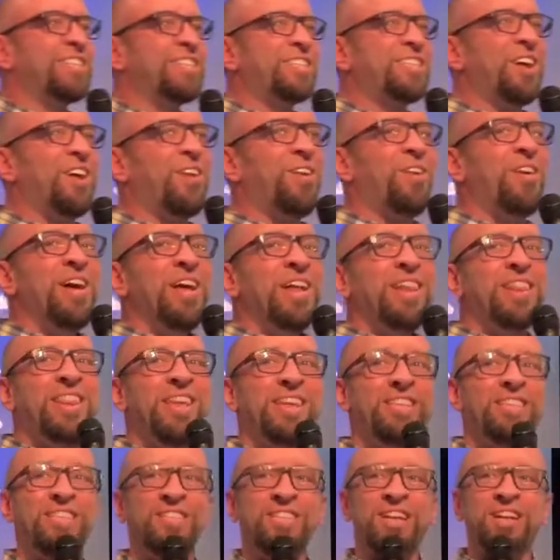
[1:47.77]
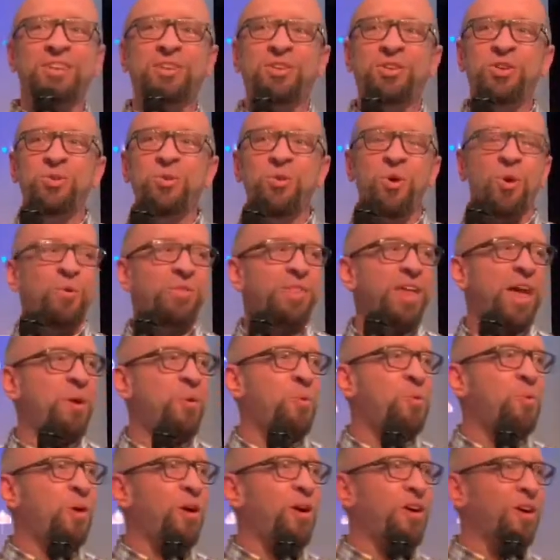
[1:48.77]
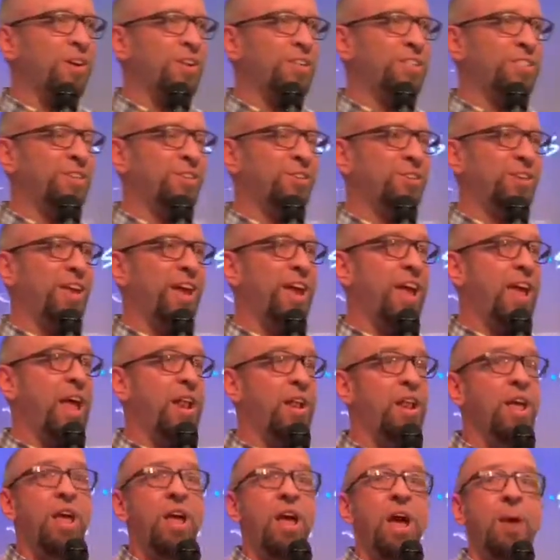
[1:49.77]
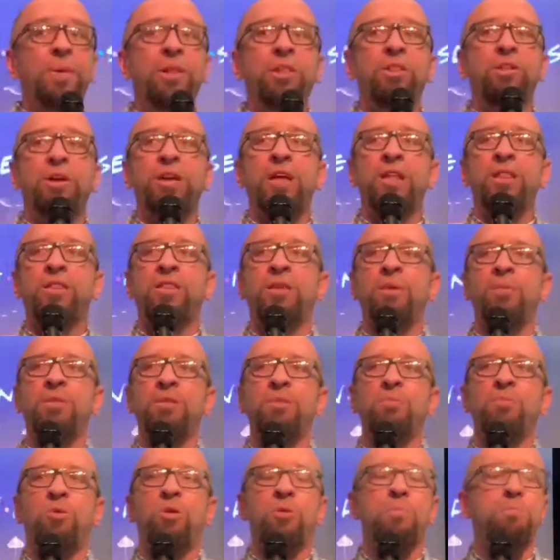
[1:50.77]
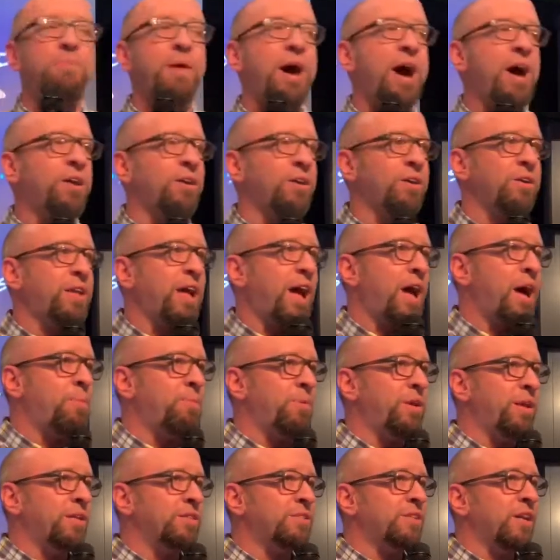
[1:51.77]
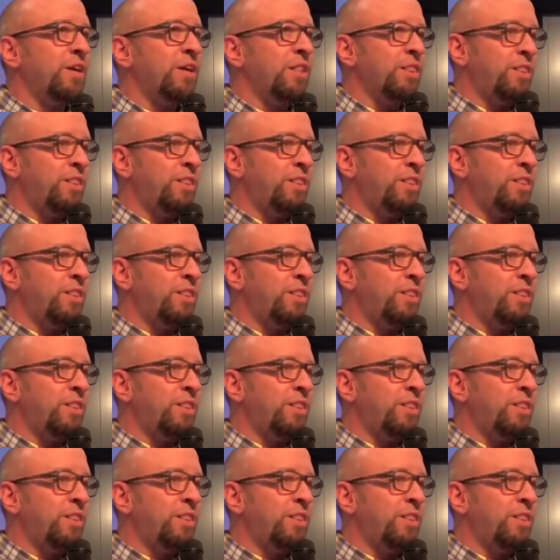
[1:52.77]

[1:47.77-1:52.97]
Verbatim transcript: so this is a duo that works, okay? And I mean, look at some of the more modern comedies.